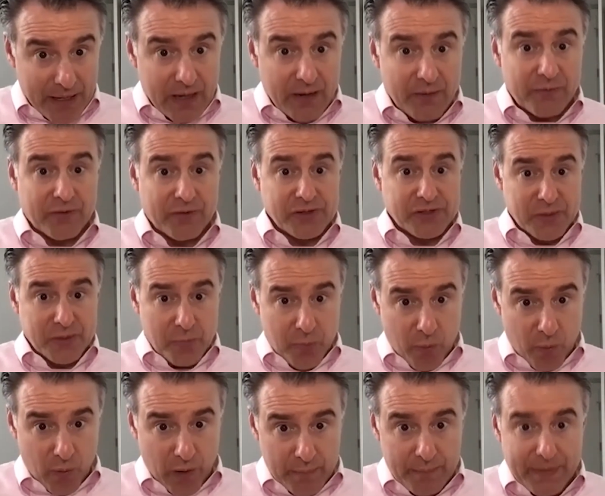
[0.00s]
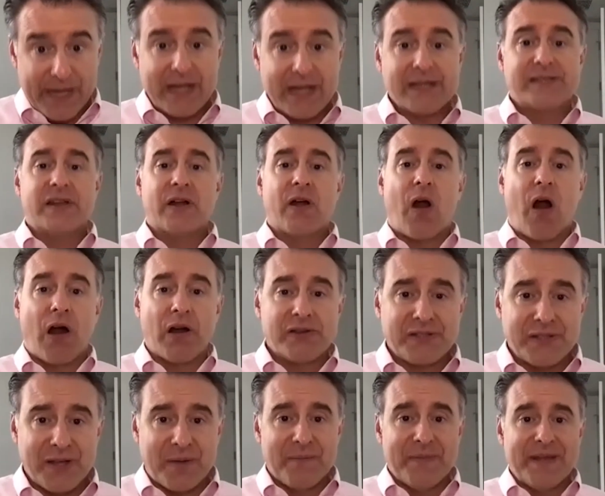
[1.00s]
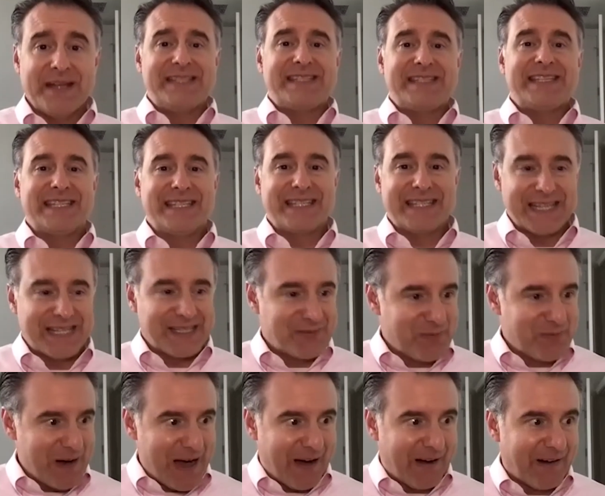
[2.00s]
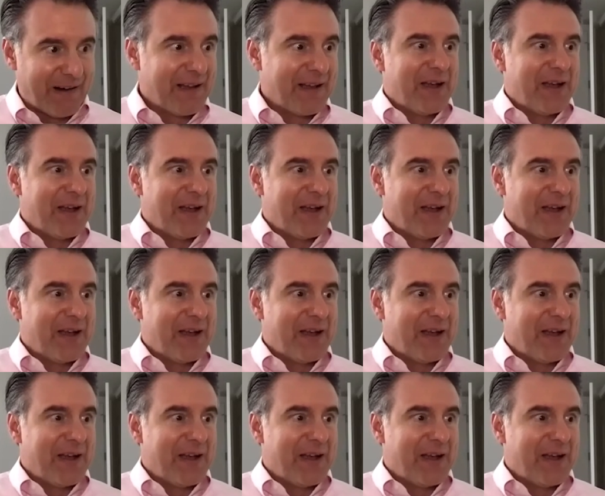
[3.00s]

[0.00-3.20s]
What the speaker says: for support, because there are some instances where